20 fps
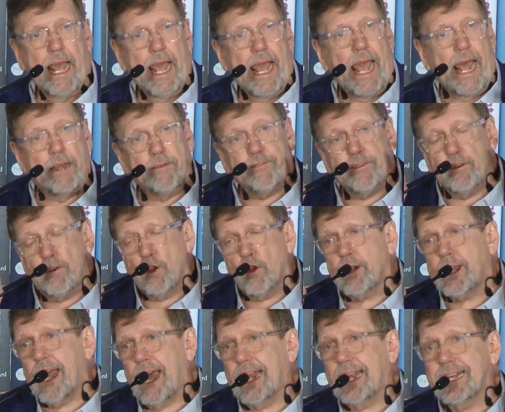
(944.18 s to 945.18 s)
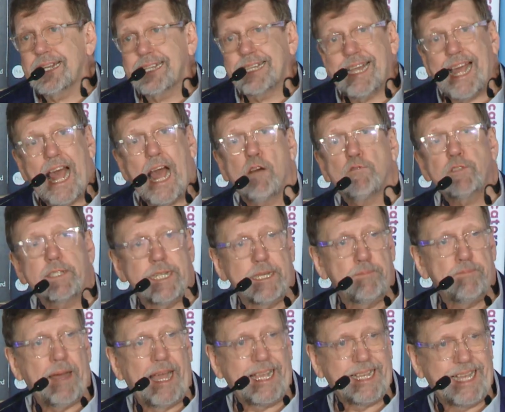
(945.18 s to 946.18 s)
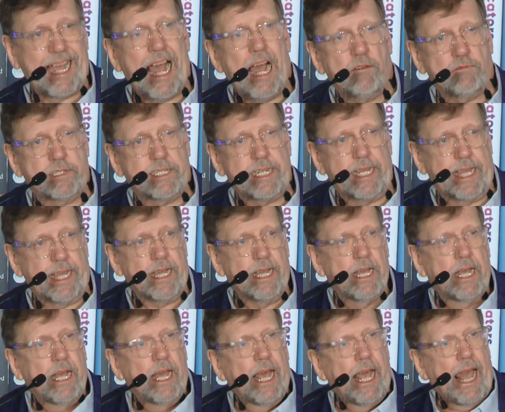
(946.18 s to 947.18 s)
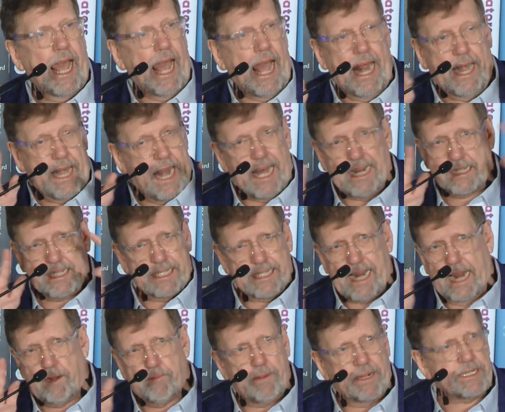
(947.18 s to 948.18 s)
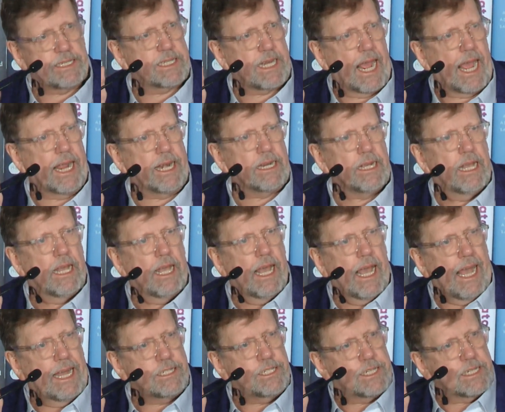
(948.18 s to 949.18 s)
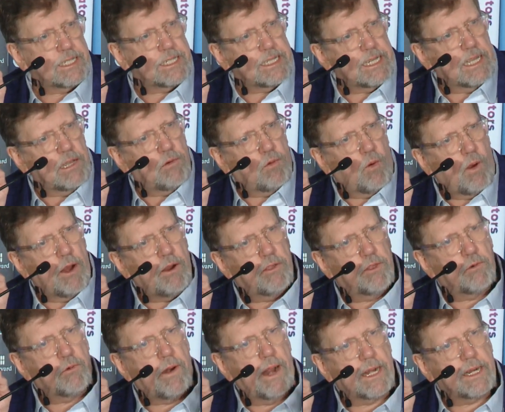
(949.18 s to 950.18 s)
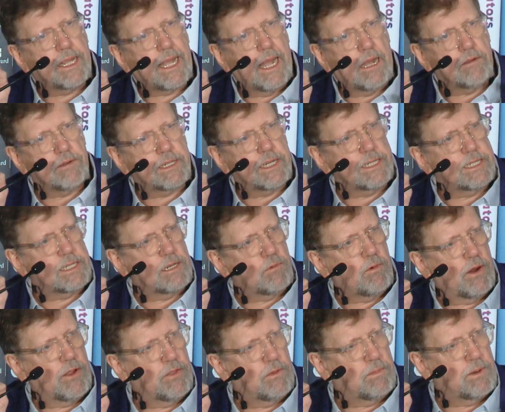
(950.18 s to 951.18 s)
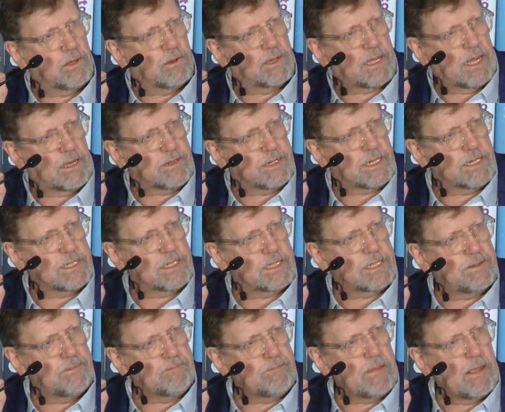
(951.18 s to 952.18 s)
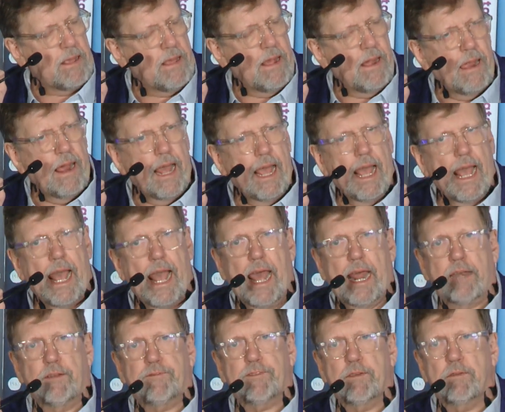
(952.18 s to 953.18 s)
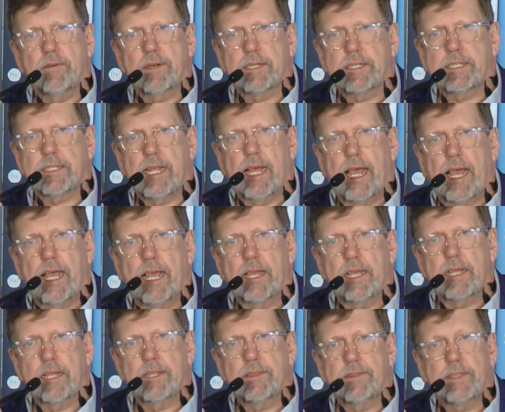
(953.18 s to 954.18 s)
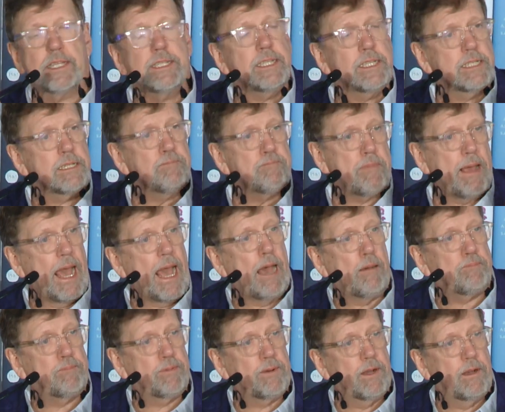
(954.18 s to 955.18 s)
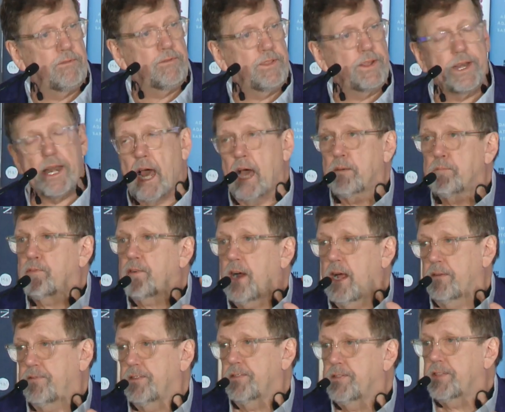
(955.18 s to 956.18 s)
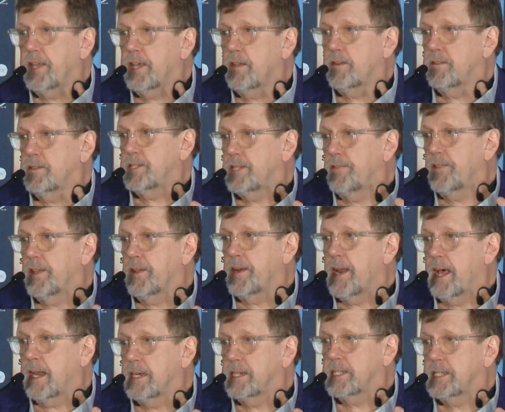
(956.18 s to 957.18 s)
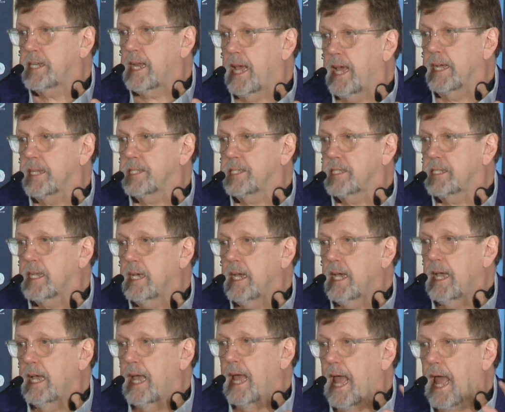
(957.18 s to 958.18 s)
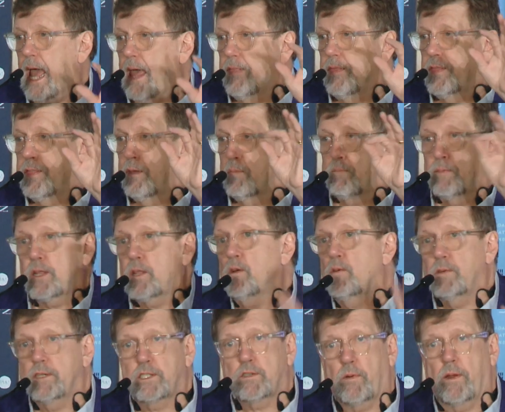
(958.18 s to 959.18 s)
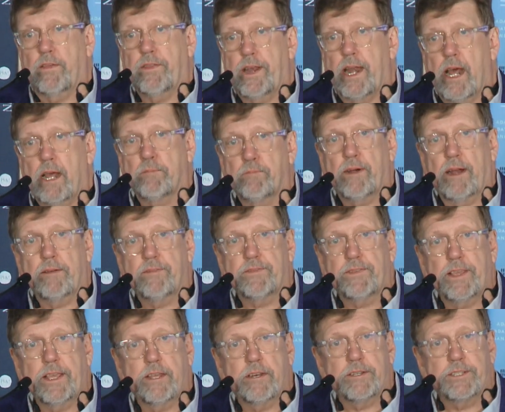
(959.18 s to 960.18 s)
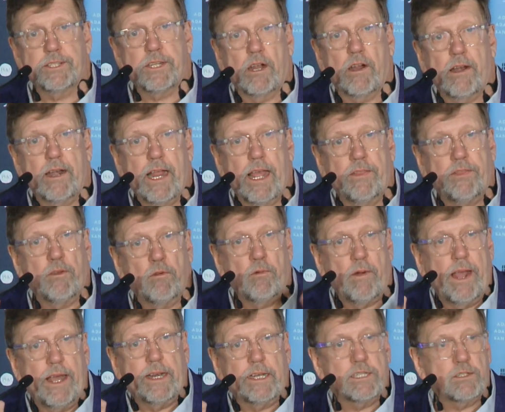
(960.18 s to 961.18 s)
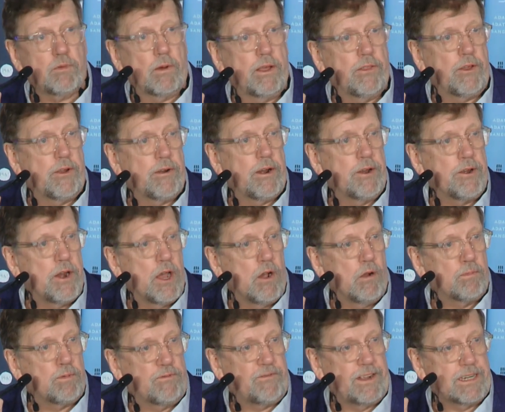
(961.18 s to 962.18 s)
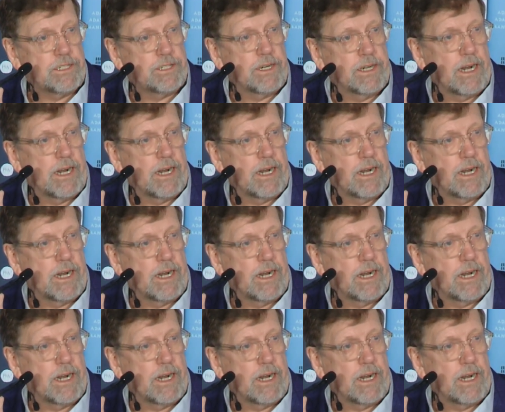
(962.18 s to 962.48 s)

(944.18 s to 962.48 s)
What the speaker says: and if you look at it county by county and not state by state, and just see where the red counties and where the blue counties. And if you were to say, this is a map of the nonprofit theaters in the United States, and the blue is where the nonprofit theaters are, and the red is where there are no professional